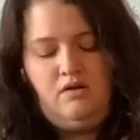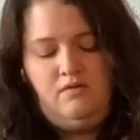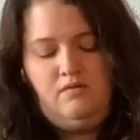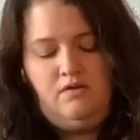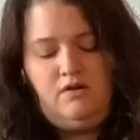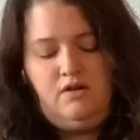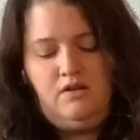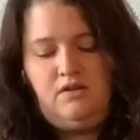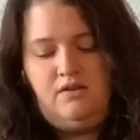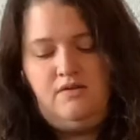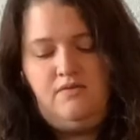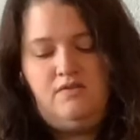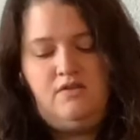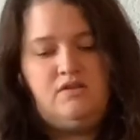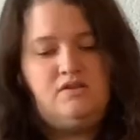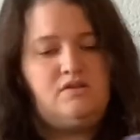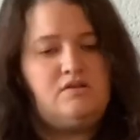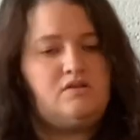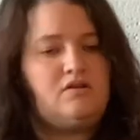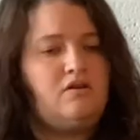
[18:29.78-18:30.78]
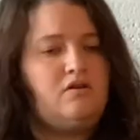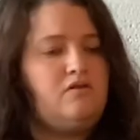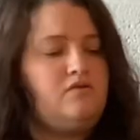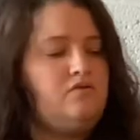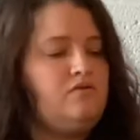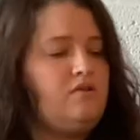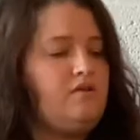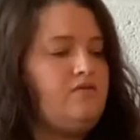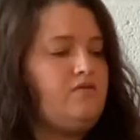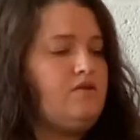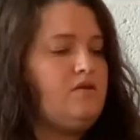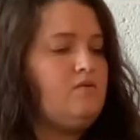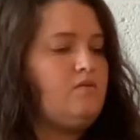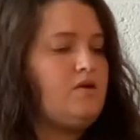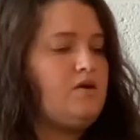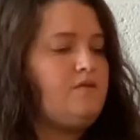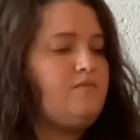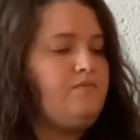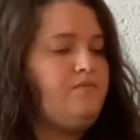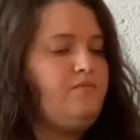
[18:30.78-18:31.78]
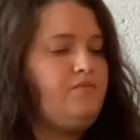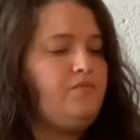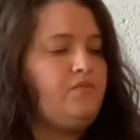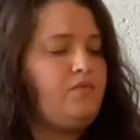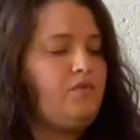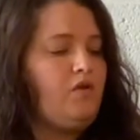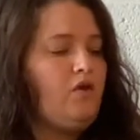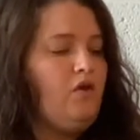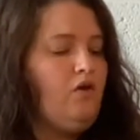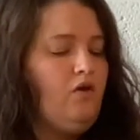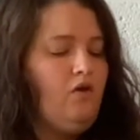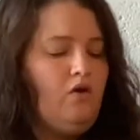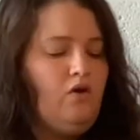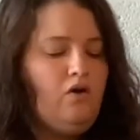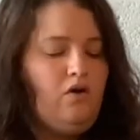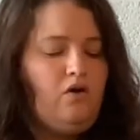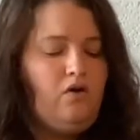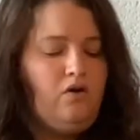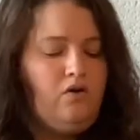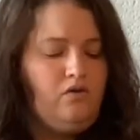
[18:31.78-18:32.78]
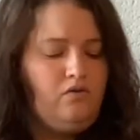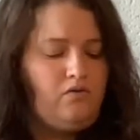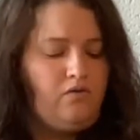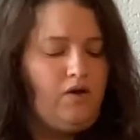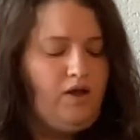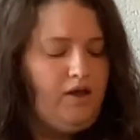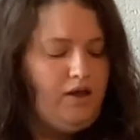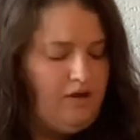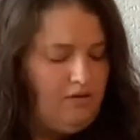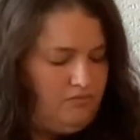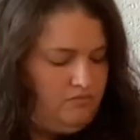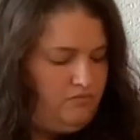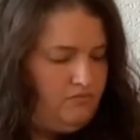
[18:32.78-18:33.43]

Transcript: going to leave this tall, fluffy one. All right.